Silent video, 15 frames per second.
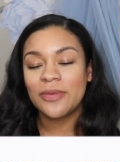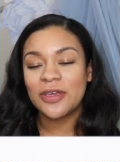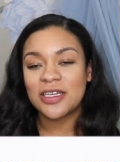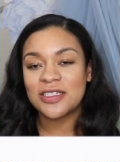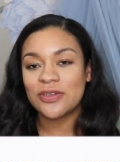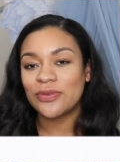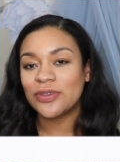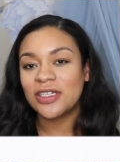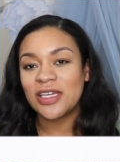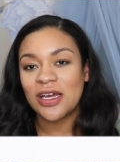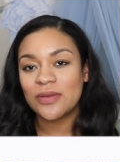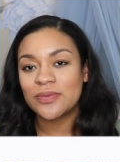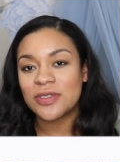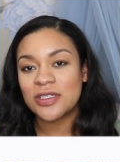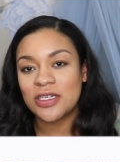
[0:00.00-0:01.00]
because it really
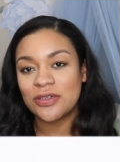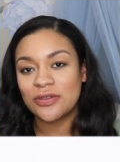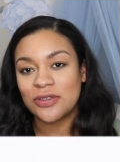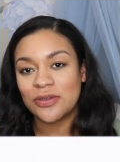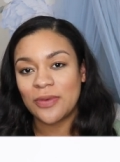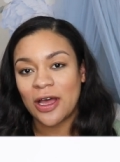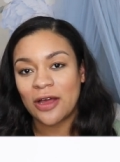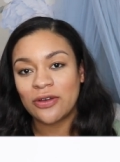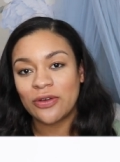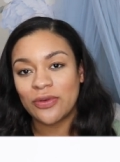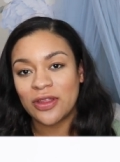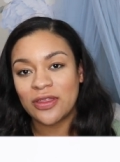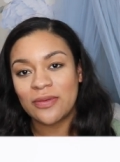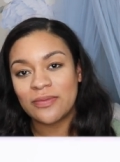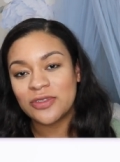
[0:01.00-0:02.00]
helps the YouTube
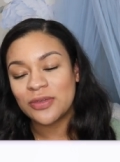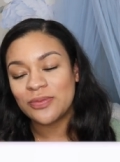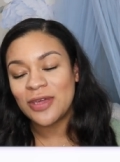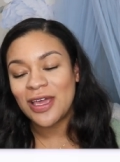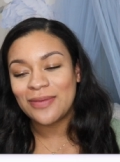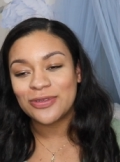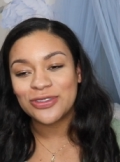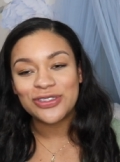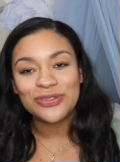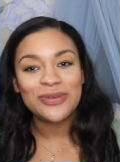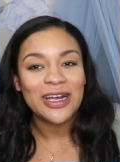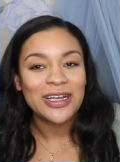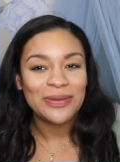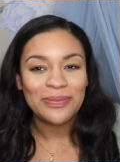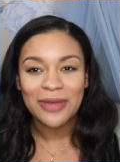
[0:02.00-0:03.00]
algorithm to be able to
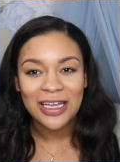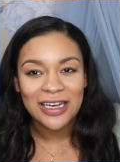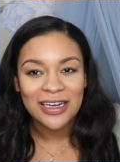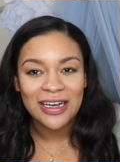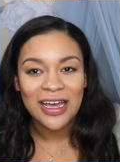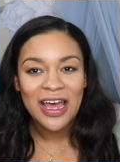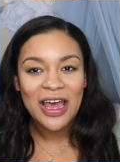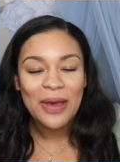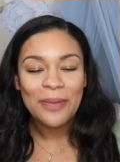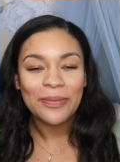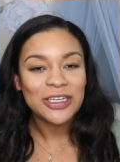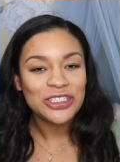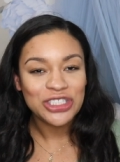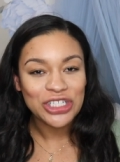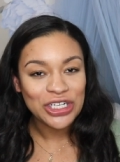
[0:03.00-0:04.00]
recommend
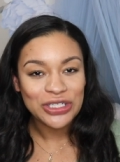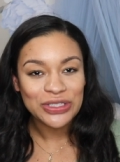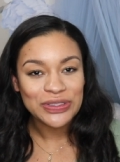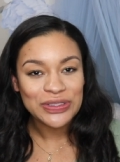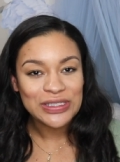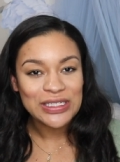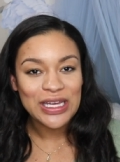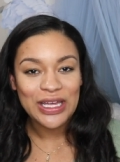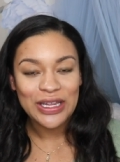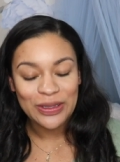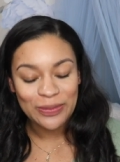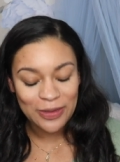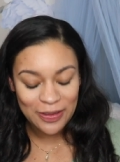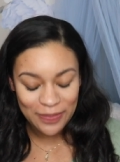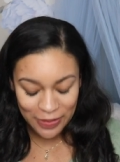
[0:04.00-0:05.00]
my channel to
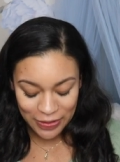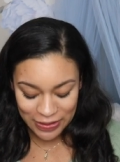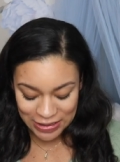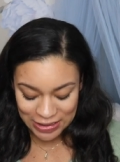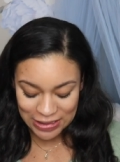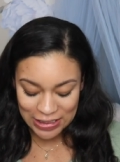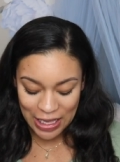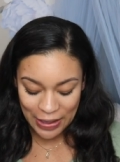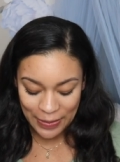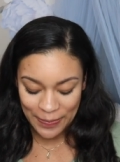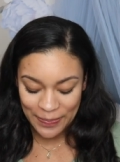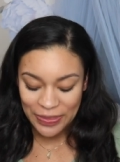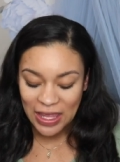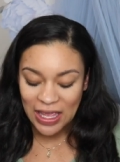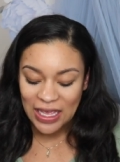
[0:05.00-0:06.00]
other people. So
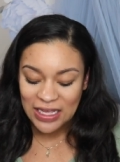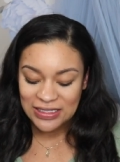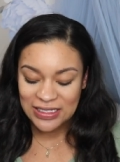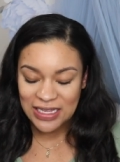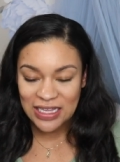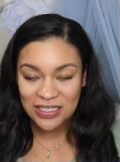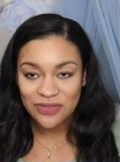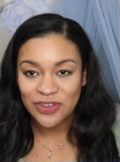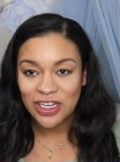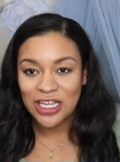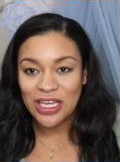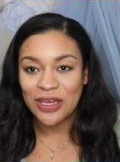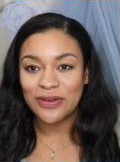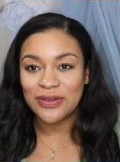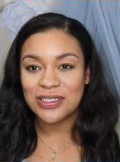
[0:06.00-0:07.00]
Today's
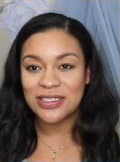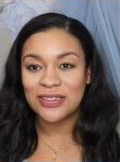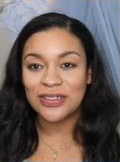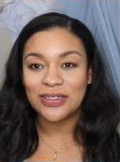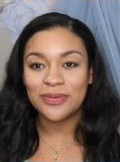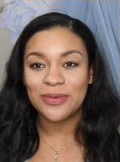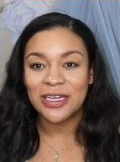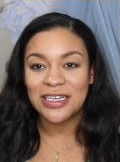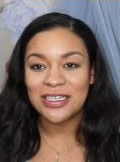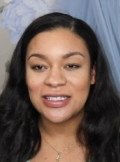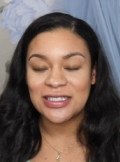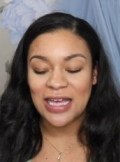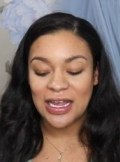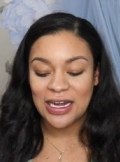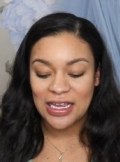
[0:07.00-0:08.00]
video is a little bit
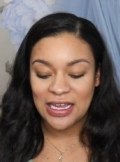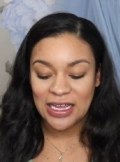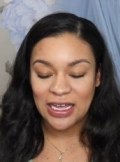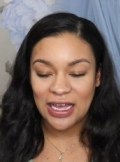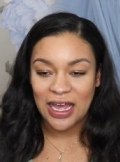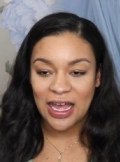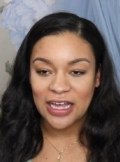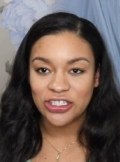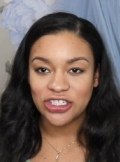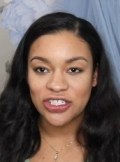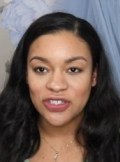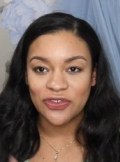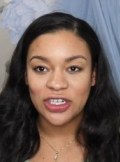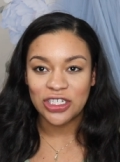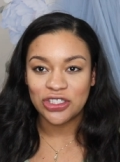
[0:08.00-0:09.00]
exciting. I
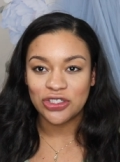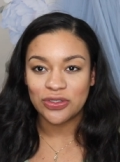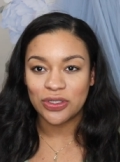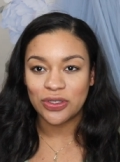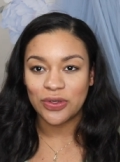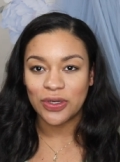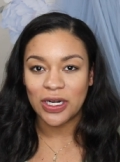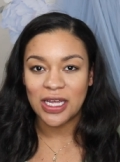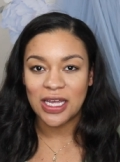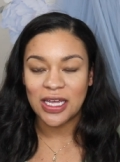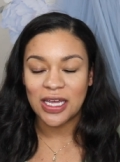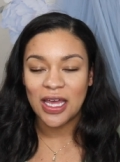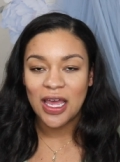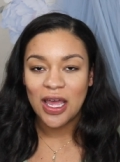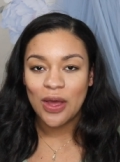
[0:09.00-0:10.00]
just finished recording